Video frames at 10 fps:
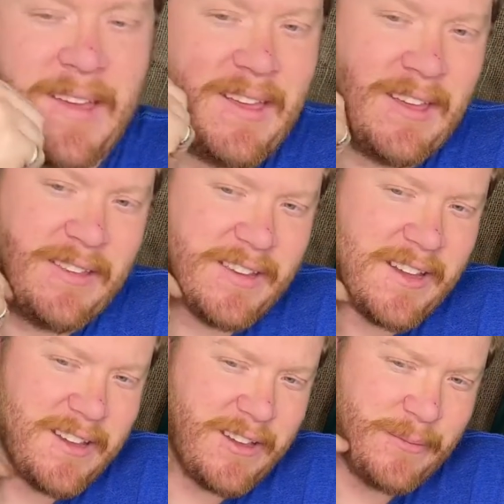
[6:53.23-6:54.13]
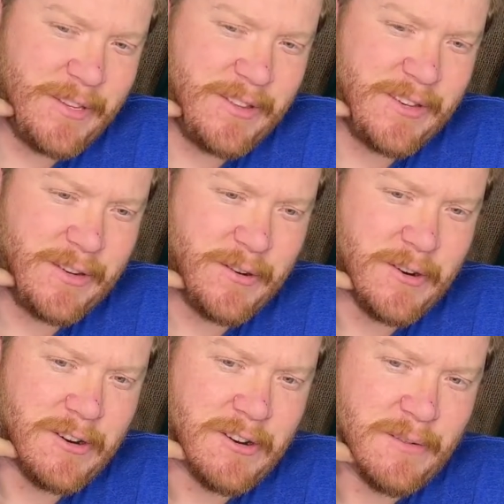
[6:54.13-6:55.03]
And this guy comes in the
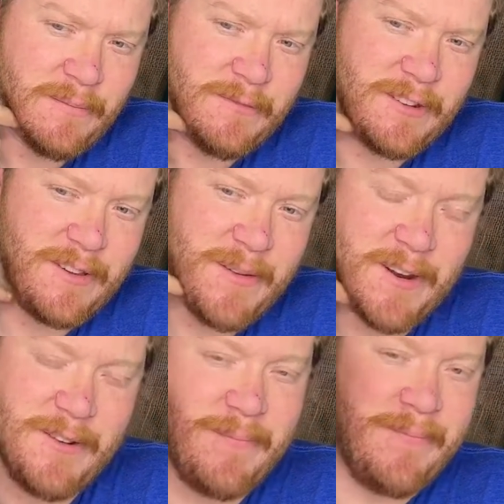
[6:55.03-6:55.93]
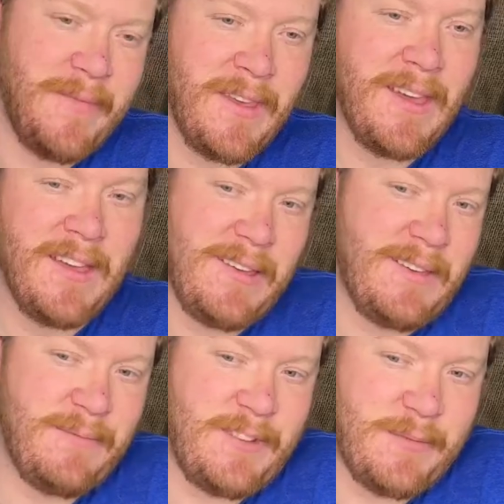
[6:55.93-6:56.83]
store with,
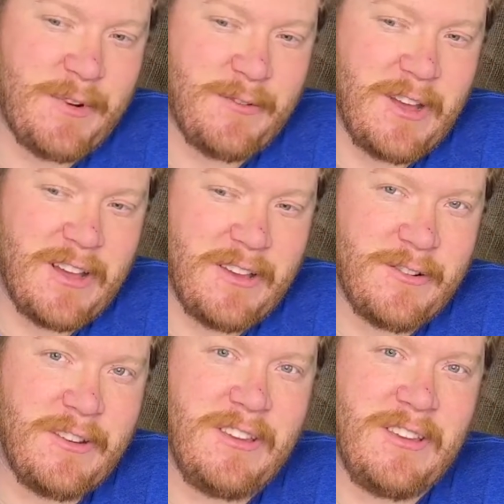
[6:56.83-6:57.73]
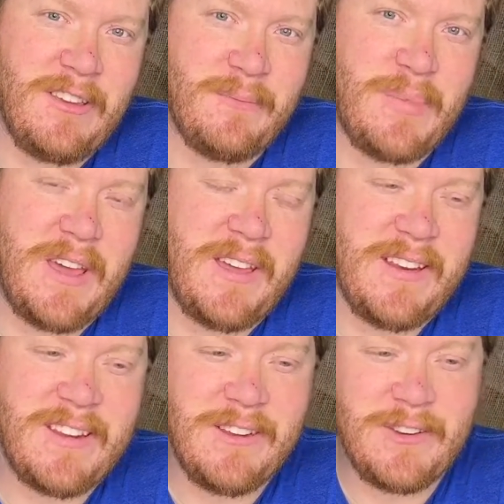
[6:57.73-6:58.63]
typical guy, hoodie, baggy
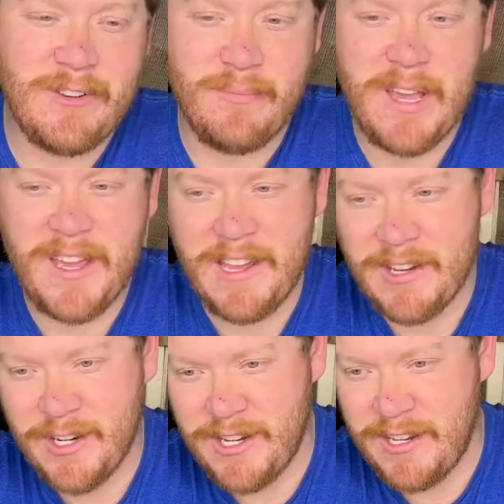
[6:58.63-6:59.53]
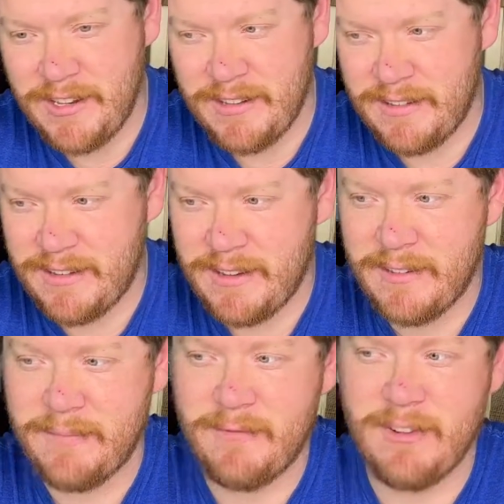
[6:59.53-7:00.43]
t-shirt, baggy jeans,
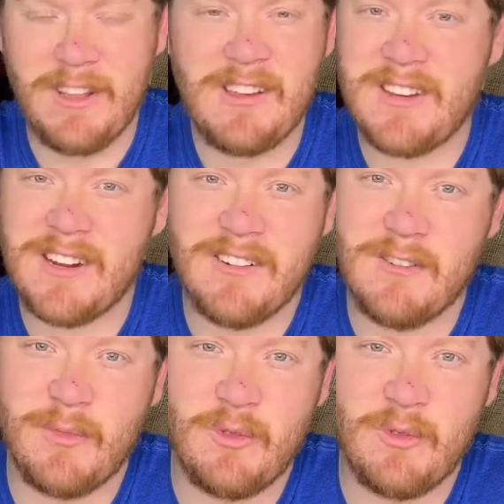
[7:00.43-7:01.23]
really terrible